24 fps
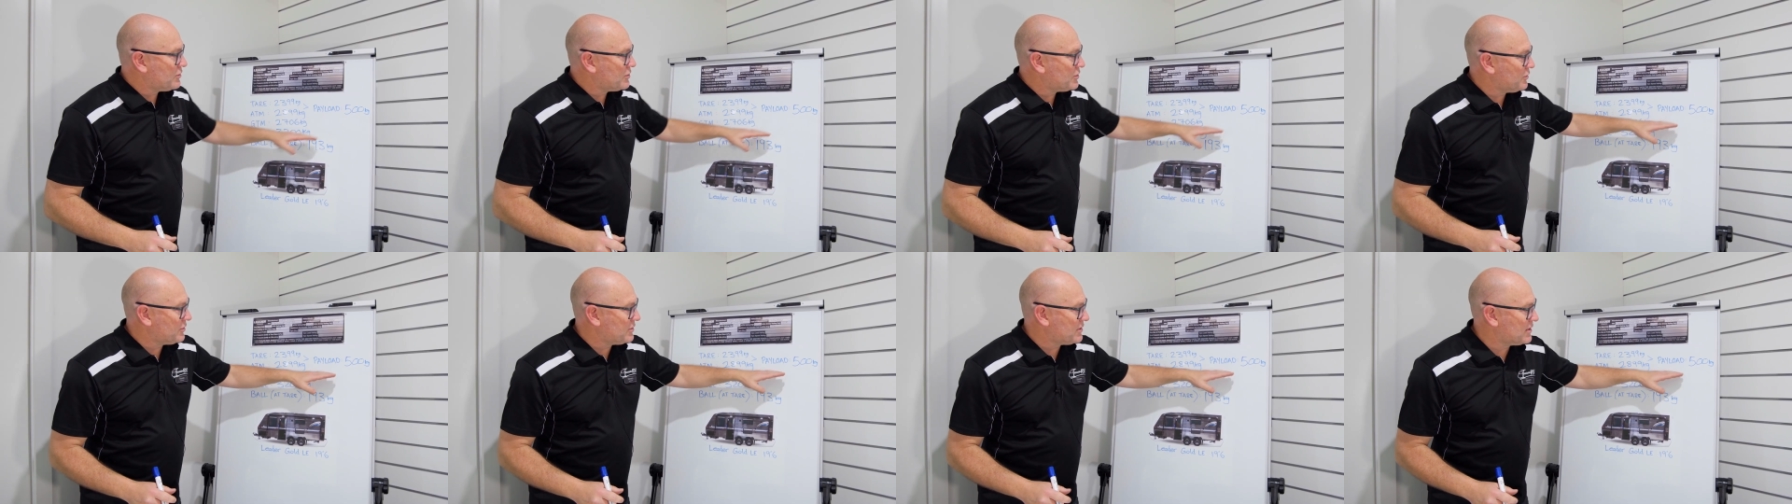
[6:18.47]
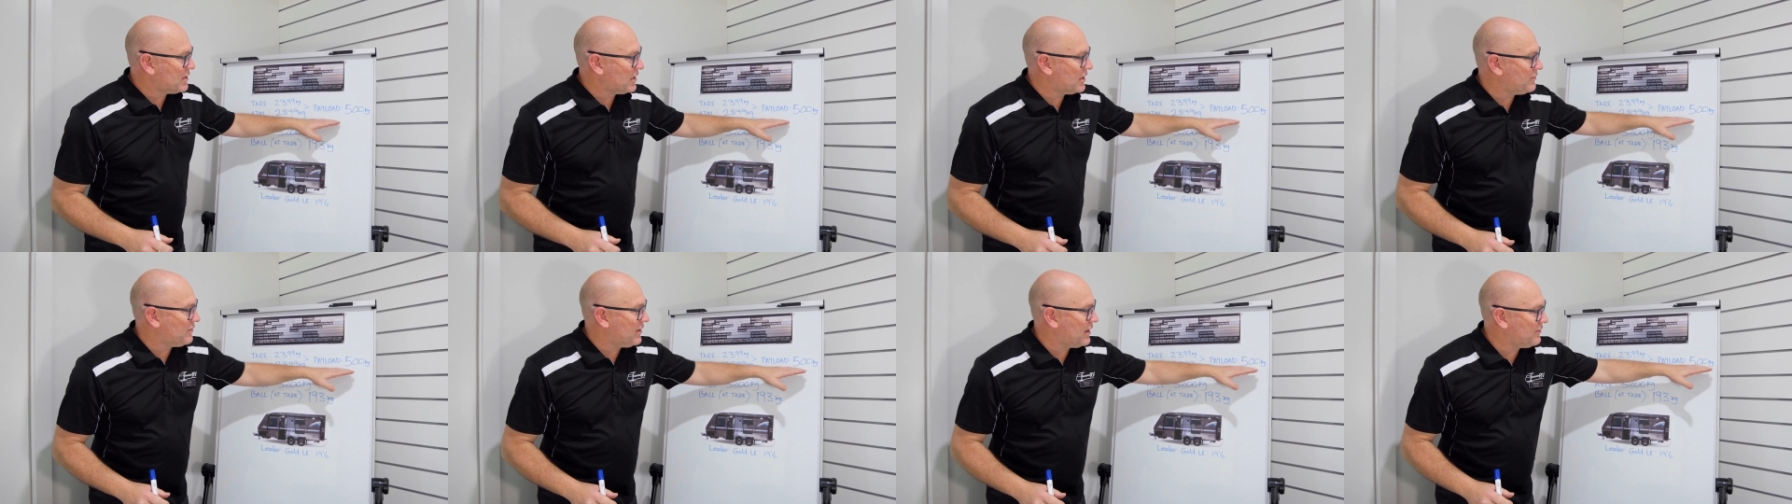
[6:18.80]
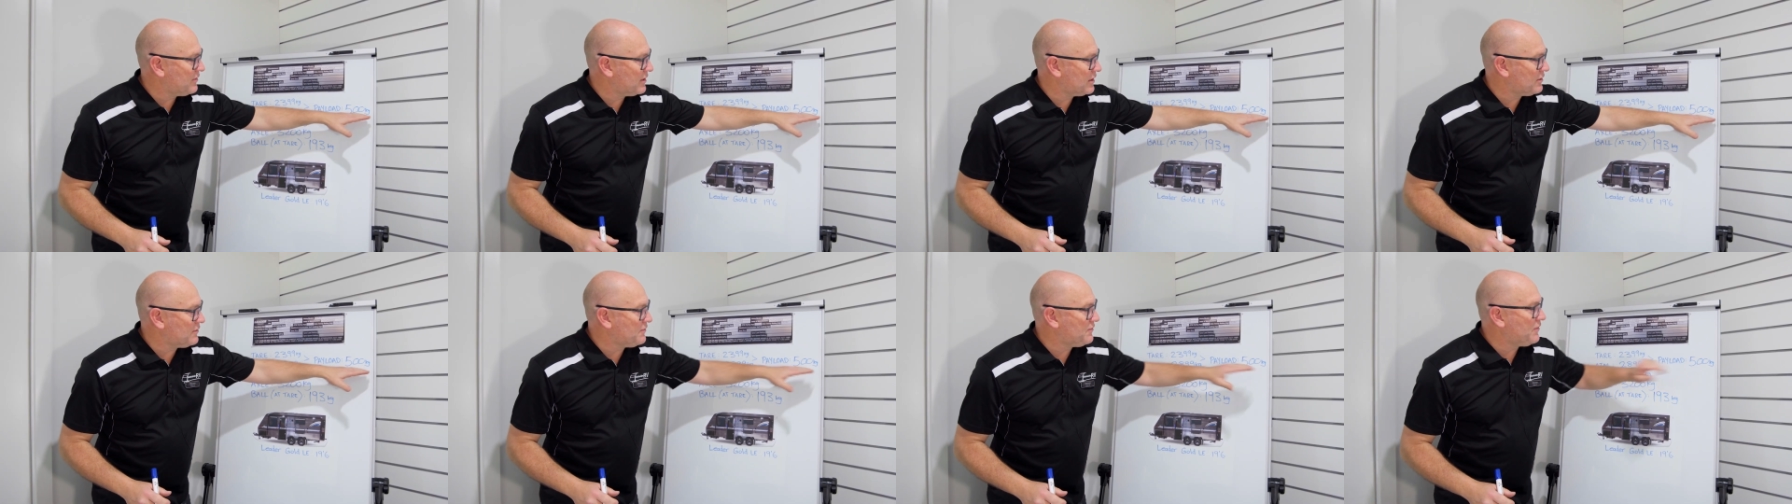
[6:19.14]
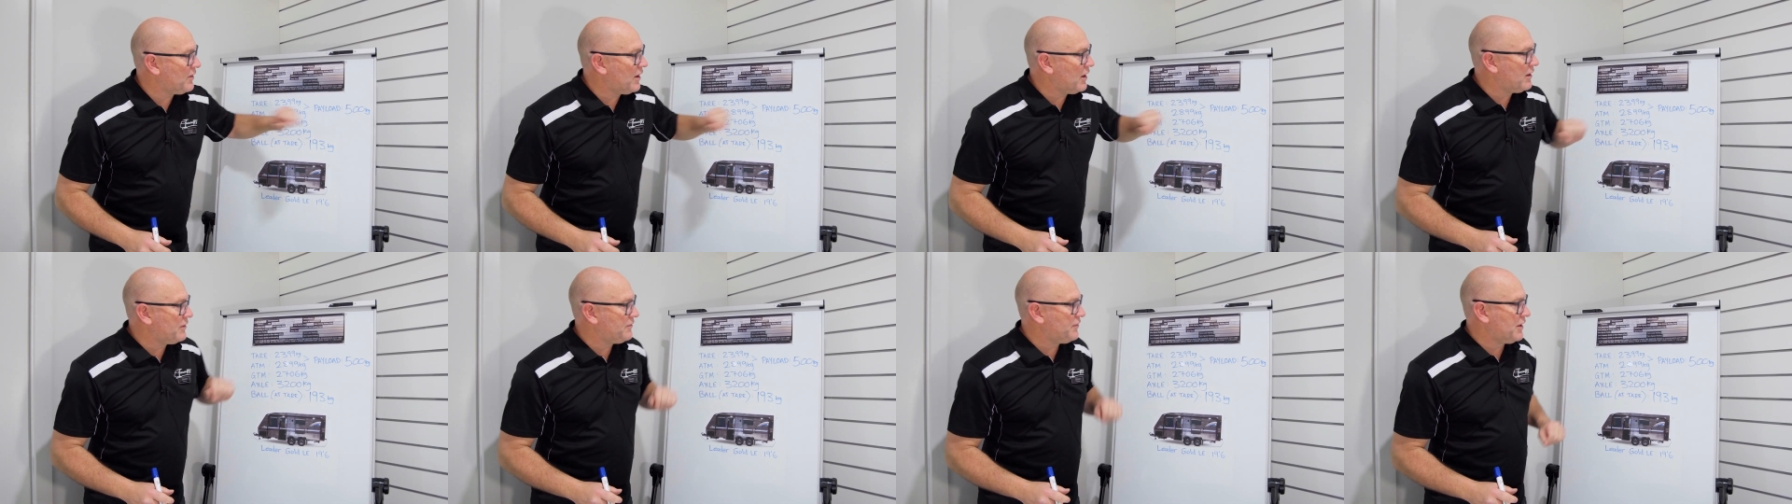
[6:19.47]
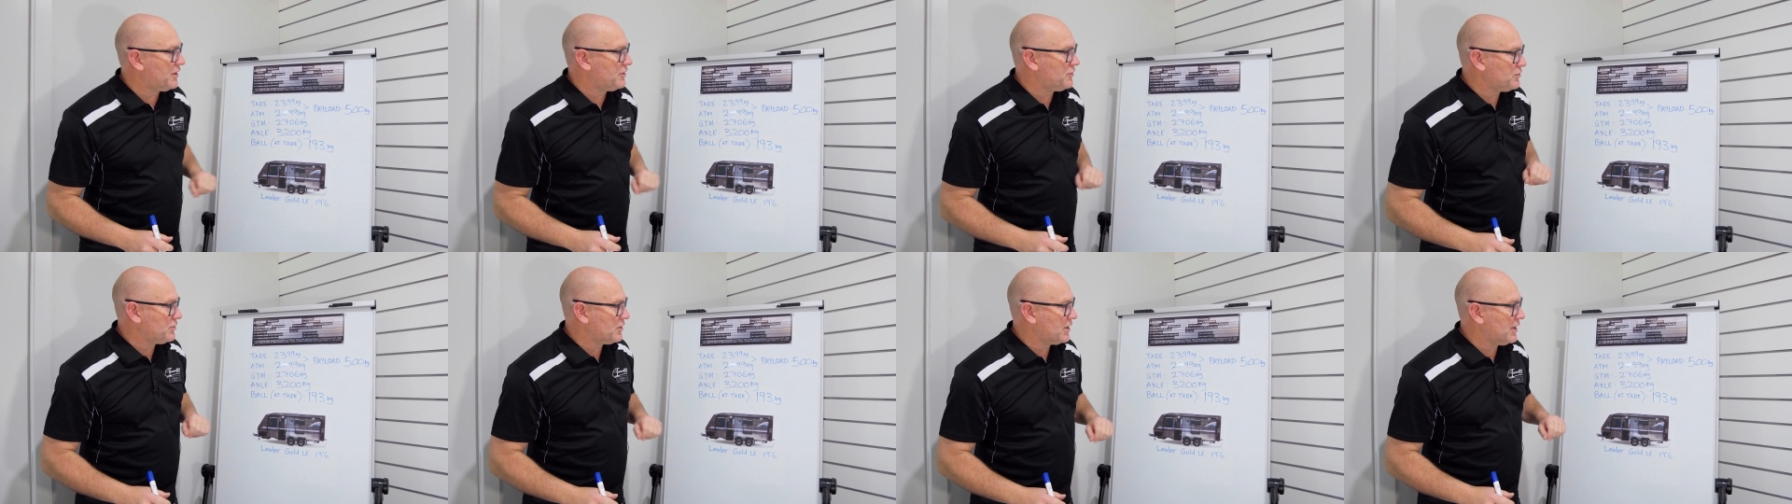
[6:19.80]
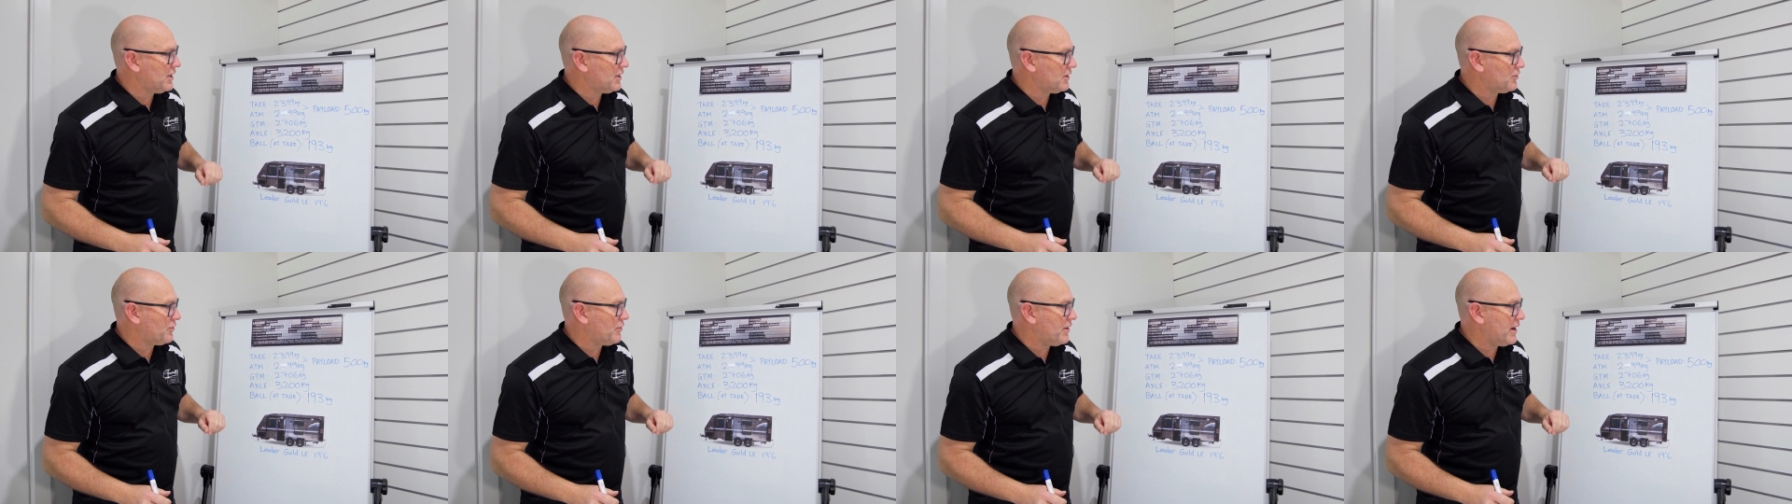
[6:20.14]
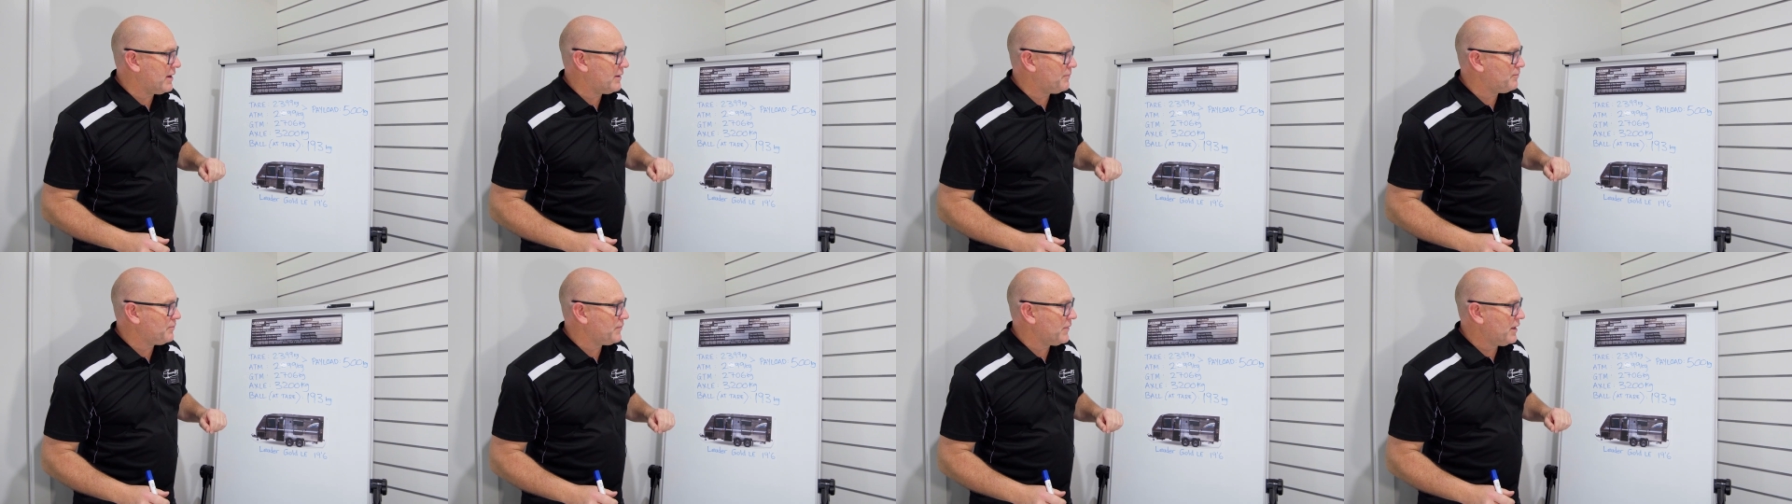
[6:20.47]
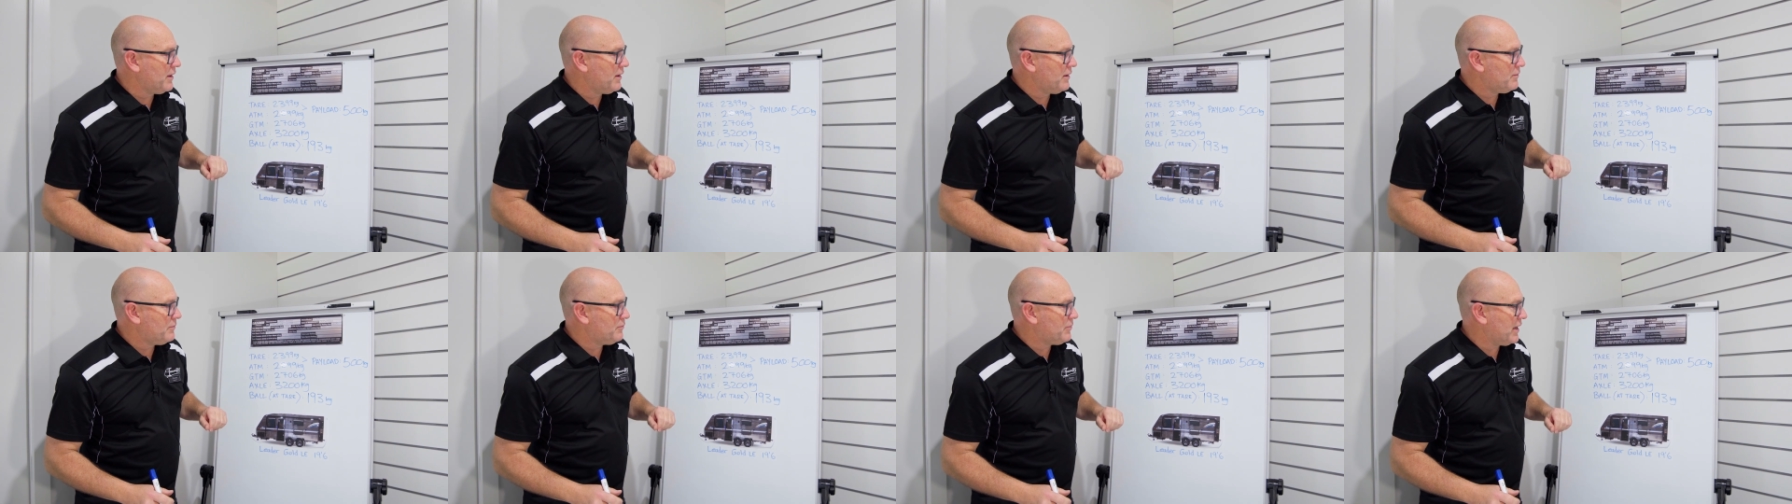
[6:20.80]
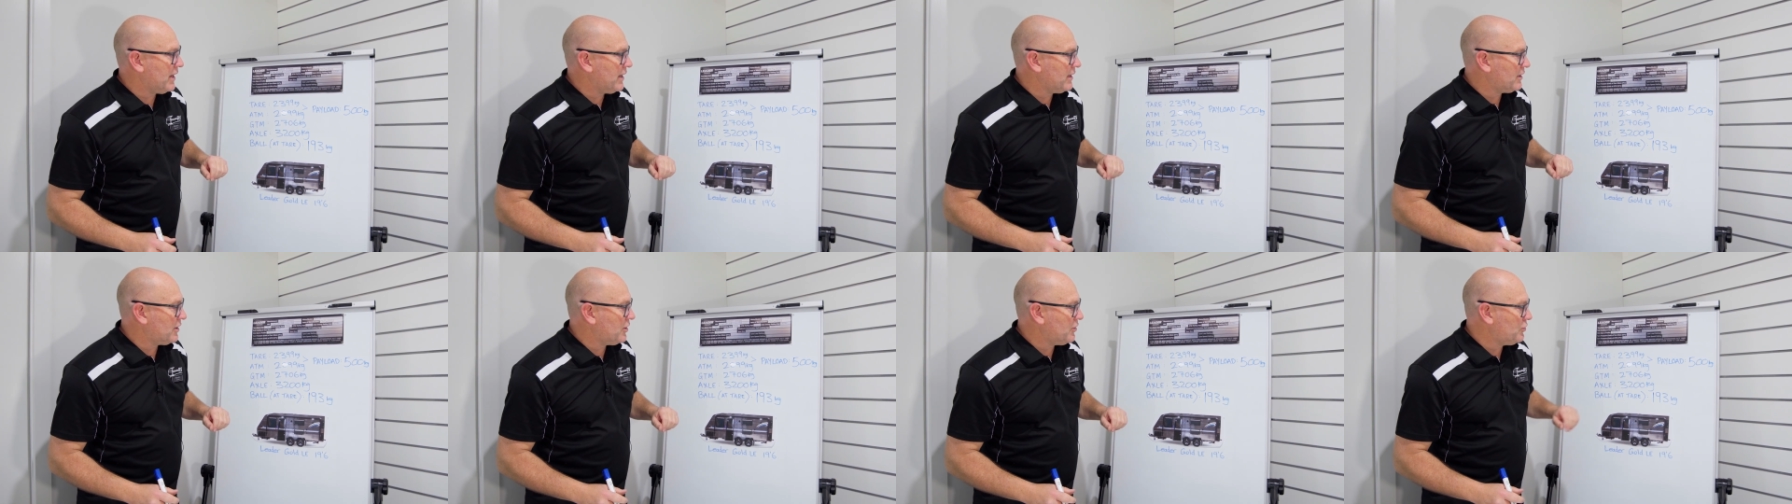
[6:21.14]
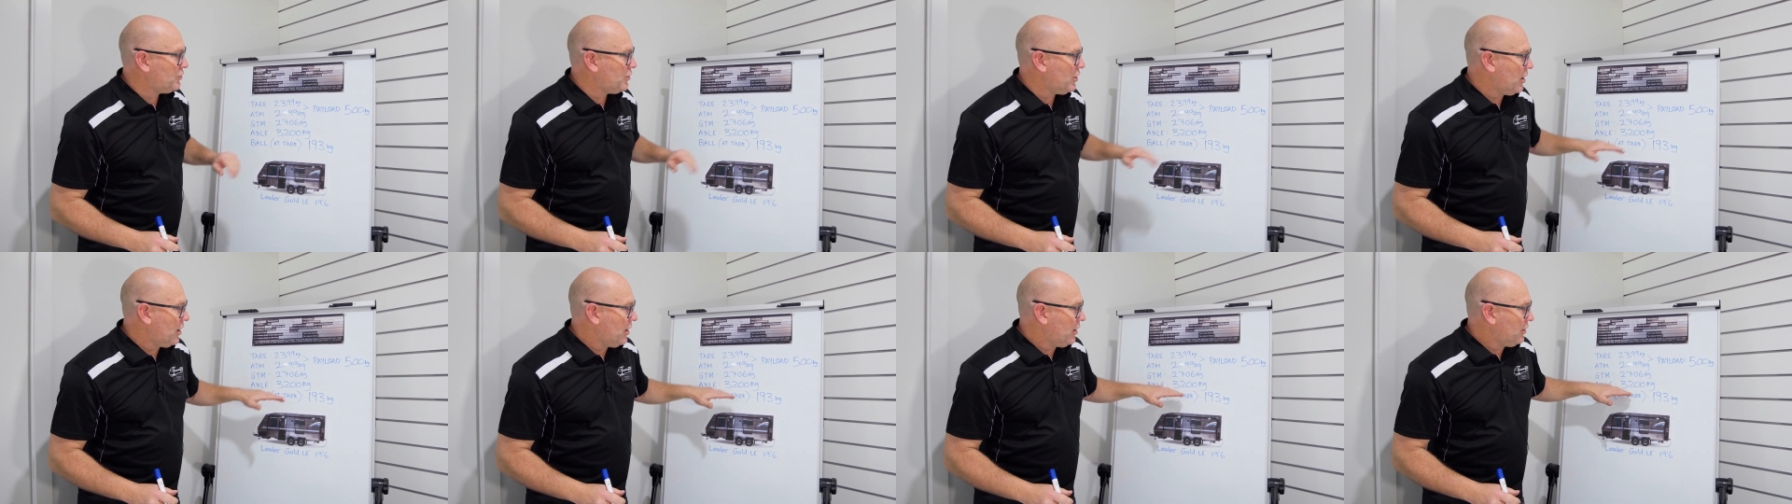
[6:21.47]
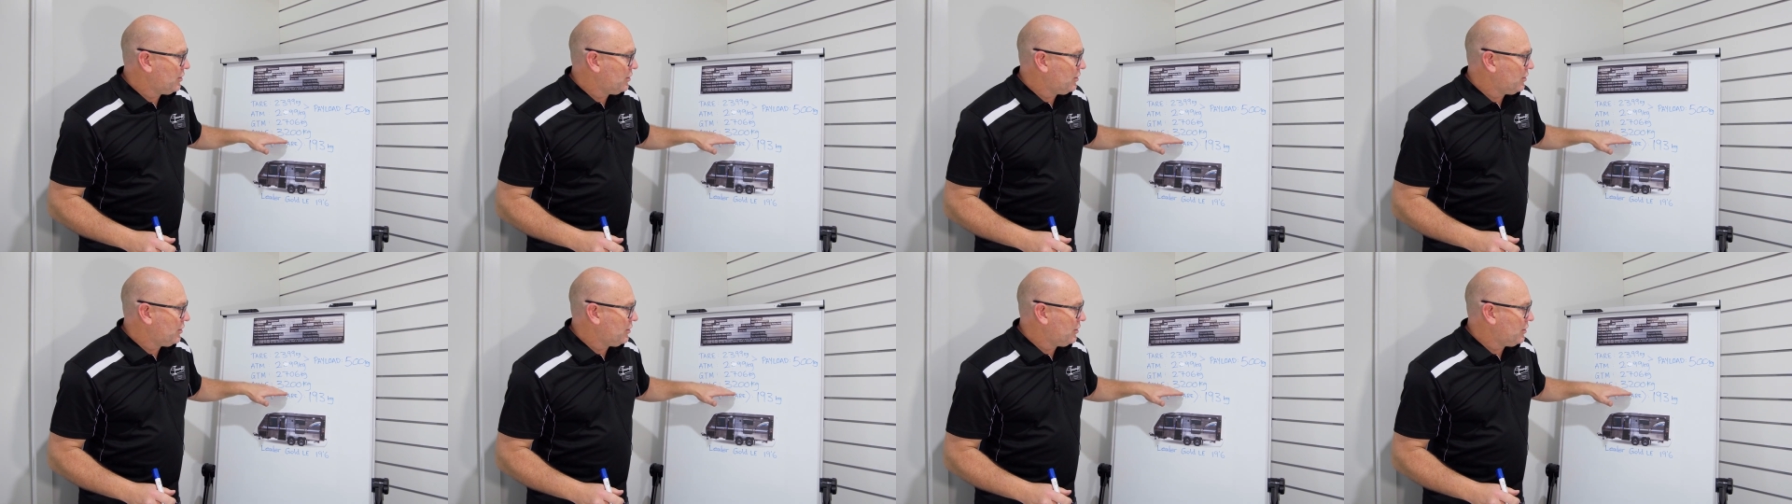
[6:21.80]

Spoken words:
So instead of having a 500 kilogram payload,